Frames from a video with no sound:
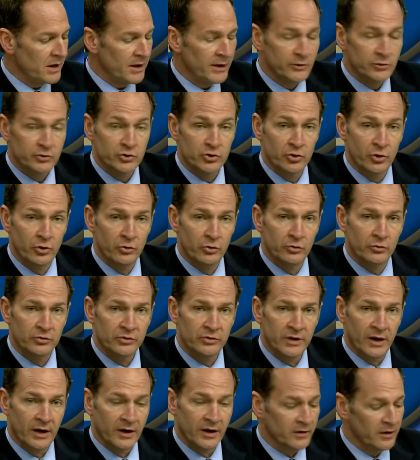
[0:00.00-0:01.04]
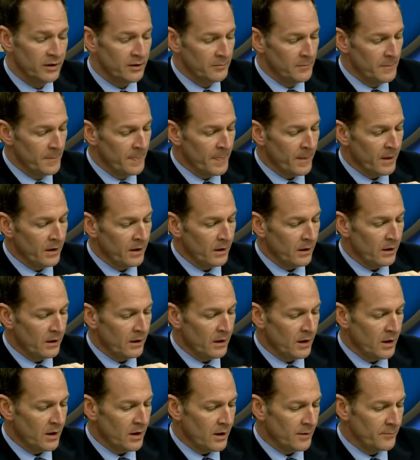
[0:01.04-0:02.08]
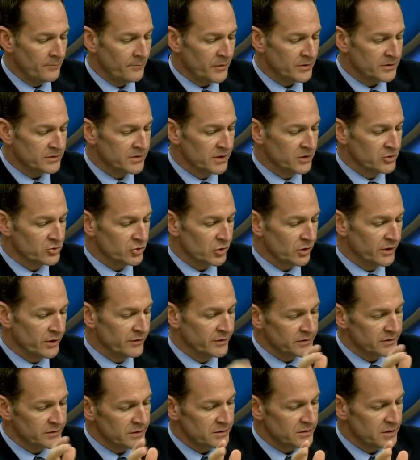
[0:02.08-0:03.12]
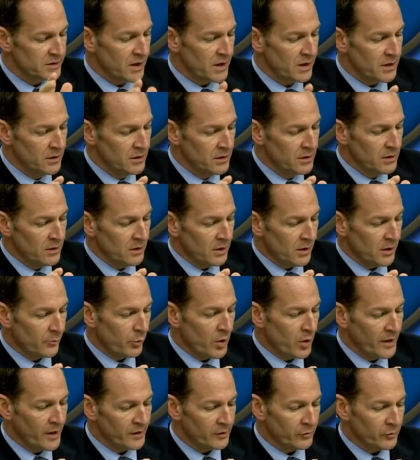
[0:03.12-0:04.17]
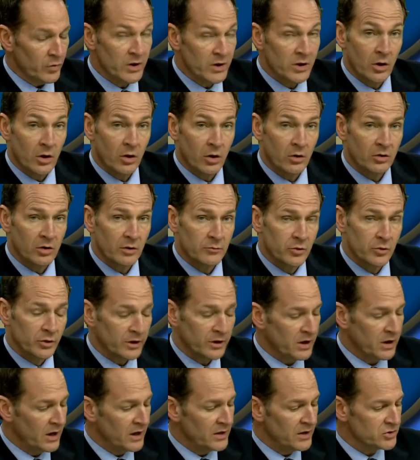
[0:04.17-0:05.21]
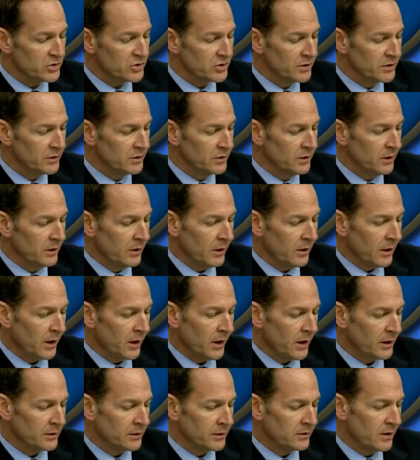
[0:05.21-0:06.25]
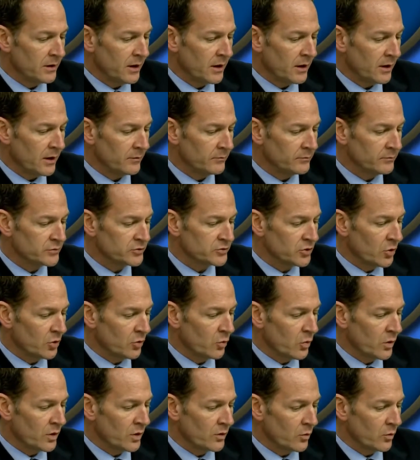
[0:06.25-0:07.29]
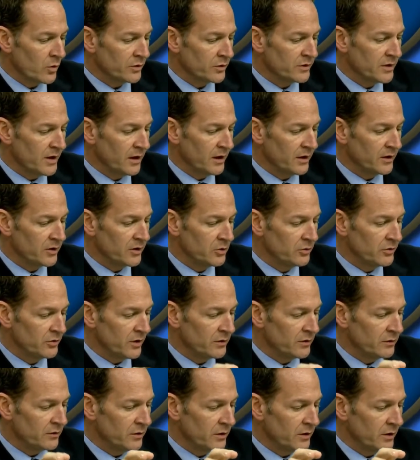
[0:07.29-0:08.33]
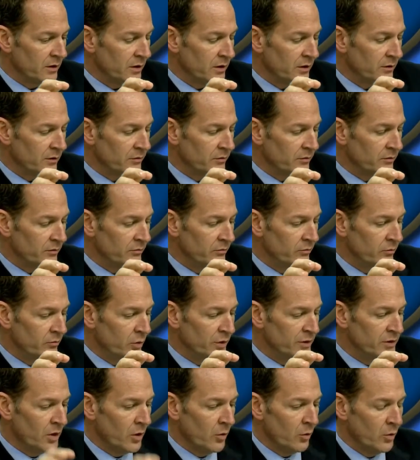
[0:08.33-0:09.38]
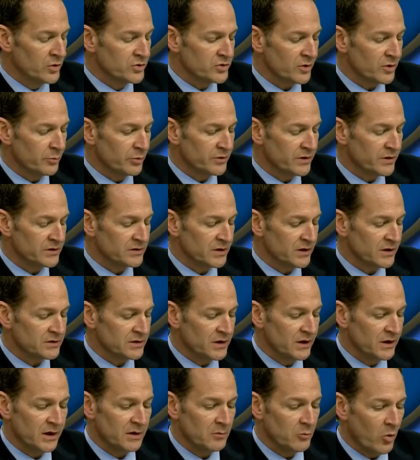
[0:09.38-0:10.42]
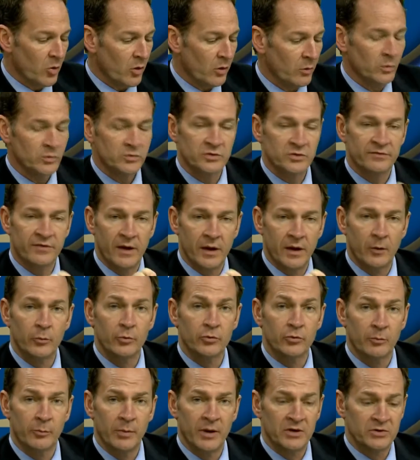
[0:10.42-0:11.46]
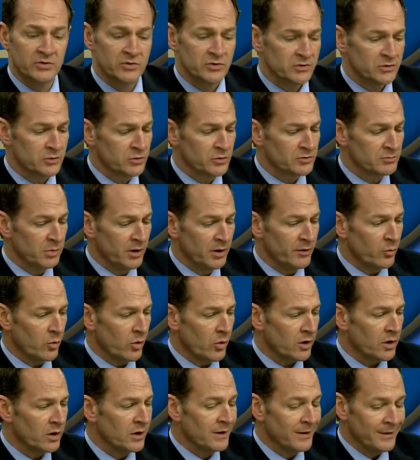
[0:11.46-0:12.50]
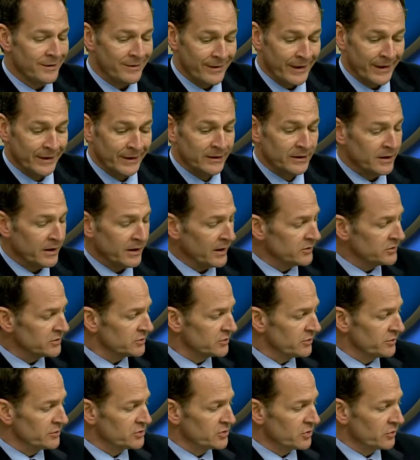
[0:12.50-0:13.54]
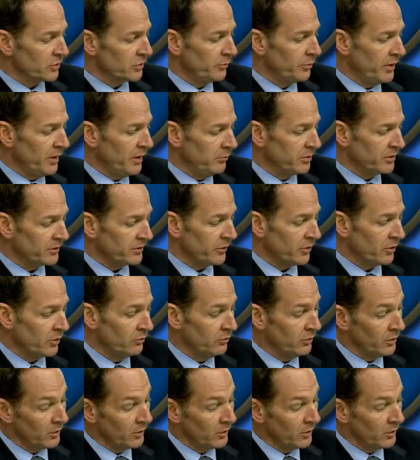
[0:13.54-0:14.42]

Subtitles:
and June telling them essentially this is a product recall communication, and so we're telling you that we don't want you to put these things in anymore. We want you to follow up with your patients, do this blood work. They didn't announce it to the general public, though,